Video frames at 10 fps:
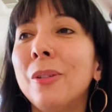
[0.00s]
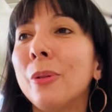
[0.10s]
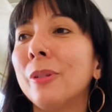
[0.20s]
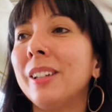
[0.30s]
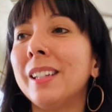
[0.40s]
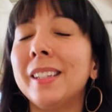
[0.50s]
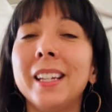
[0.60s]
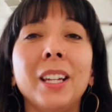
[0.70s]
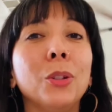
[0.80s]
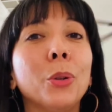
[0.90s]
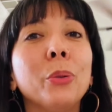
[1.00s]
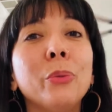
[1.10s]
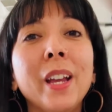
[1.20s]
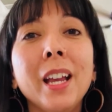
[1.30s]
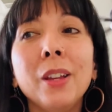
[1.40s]
or let's say in your
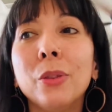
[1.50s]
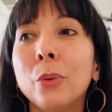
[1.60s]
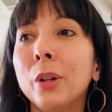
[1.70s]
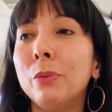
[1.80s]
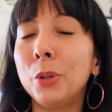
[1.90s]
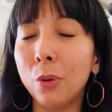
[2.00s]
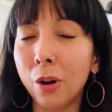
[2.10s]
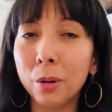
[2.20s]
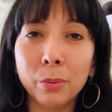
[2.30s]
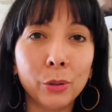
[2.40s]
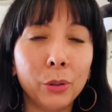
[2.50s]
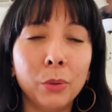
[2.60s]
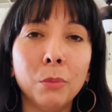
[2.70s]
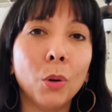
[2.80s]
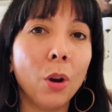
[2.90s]
faith, or if you are
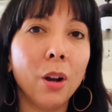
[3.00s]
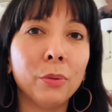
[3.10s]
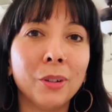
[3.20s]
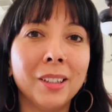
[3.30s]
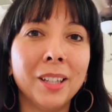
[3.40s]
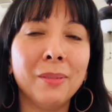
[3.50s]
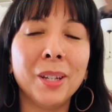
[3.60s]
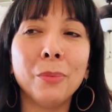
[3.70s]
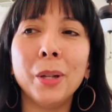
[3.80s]
pursuing more off-grid living,